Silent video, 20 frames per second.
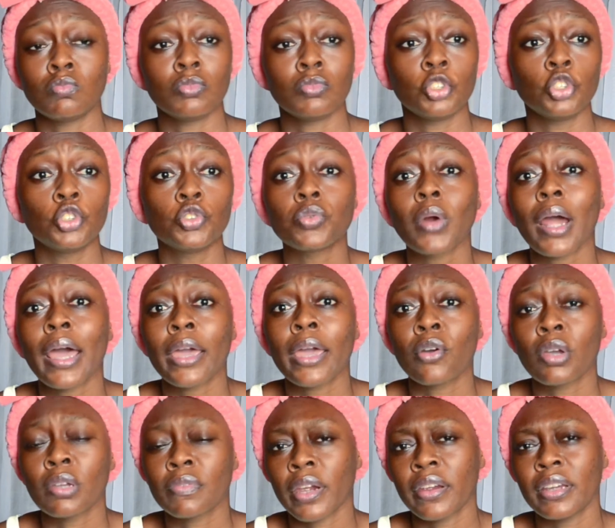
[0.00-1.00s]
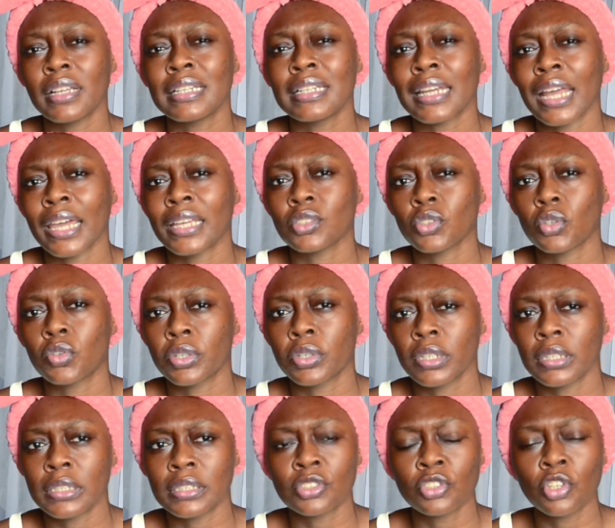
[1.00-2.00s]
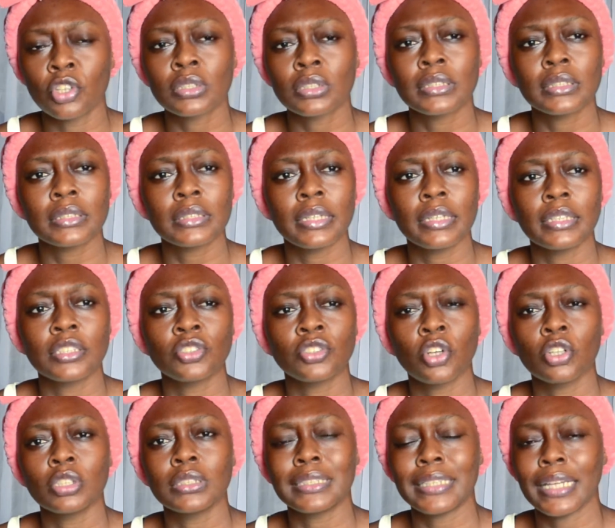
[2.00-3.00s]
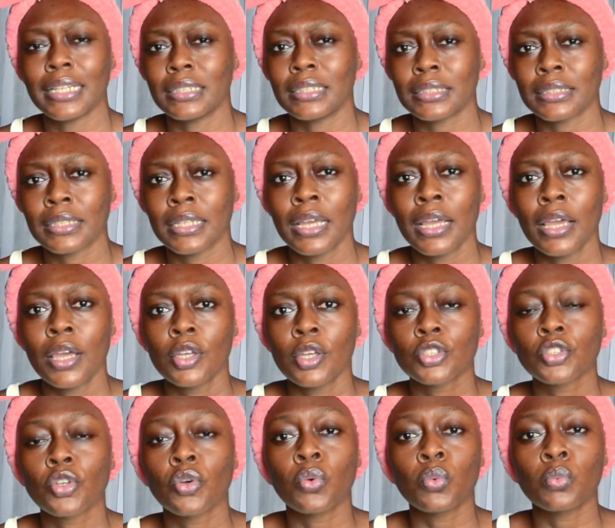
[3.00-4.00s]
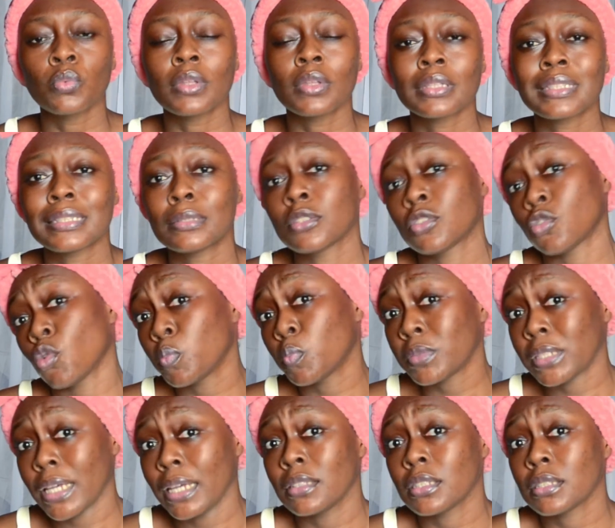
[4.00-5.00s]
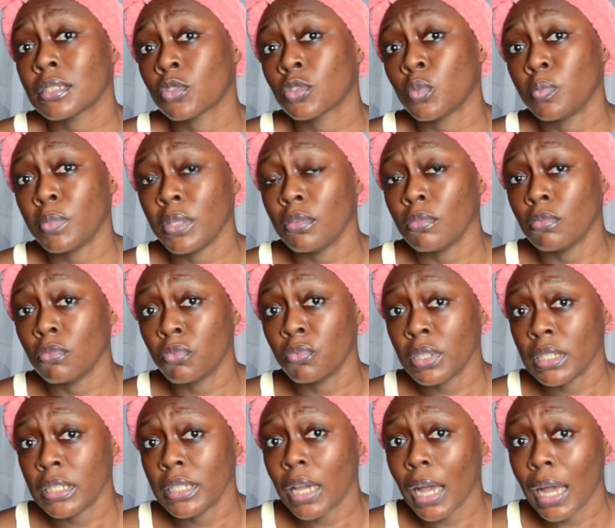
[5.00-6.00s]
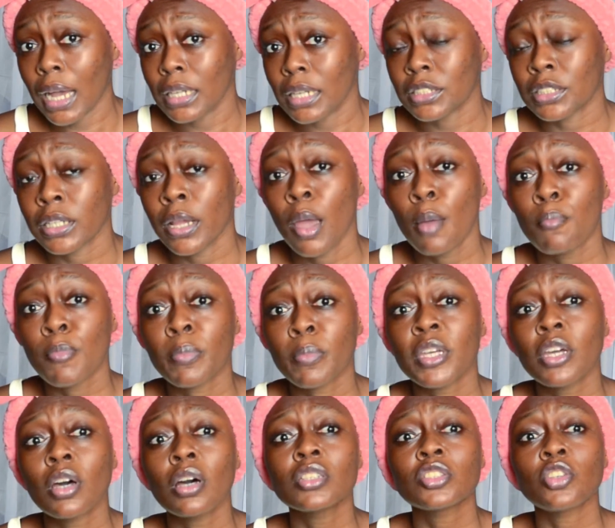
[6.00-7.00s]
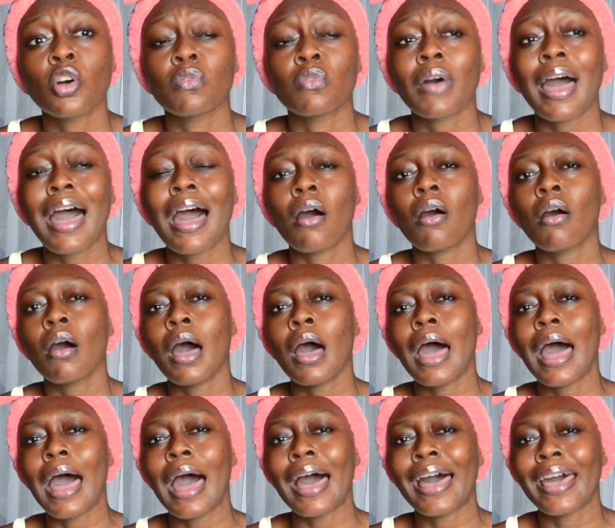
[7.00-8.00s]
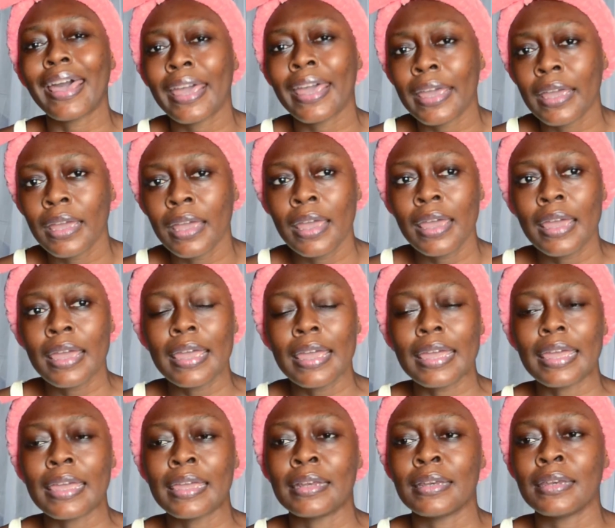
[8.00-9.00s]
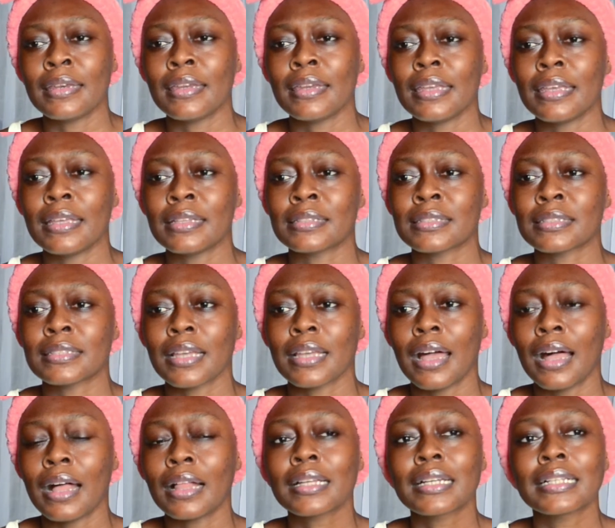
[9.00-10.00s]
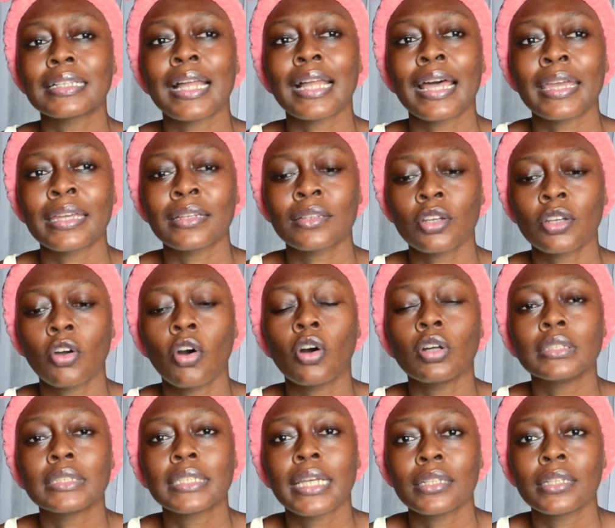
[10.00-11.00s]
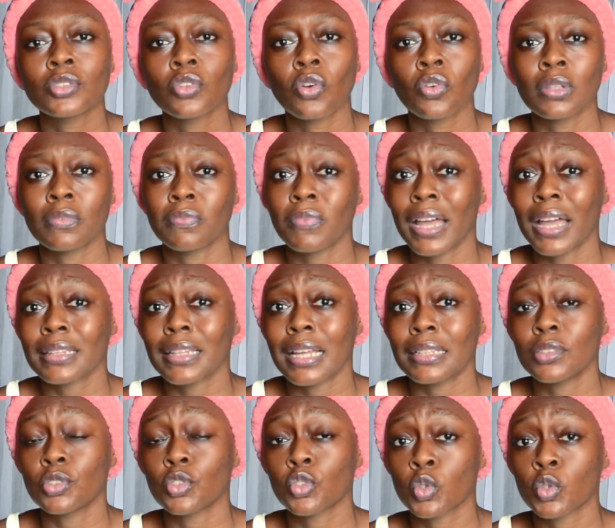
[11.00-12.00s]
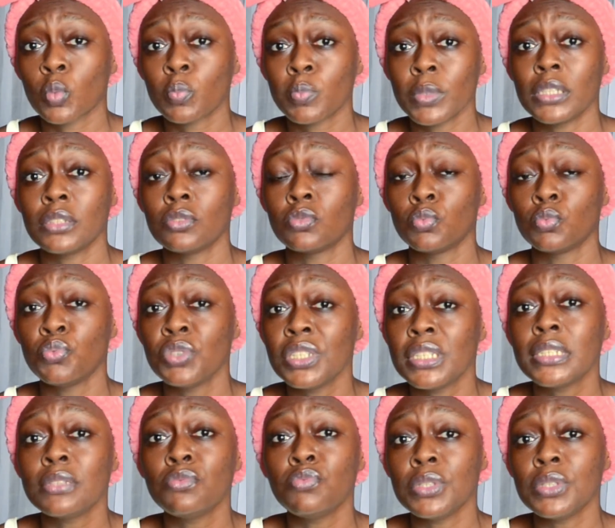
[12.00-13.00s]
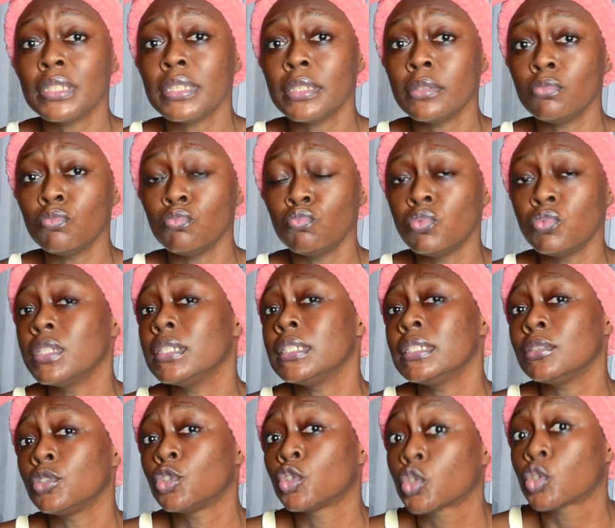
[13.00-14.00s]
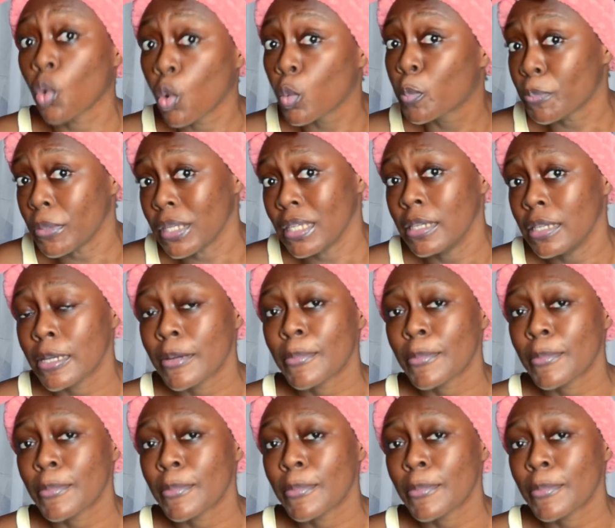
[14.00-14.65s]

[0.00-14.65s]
dry or a very light oil. It's not dense. So the soap tends to be really harsh. But because of how high in its alkaline content, or the fact that the soap is really, really, really soapy,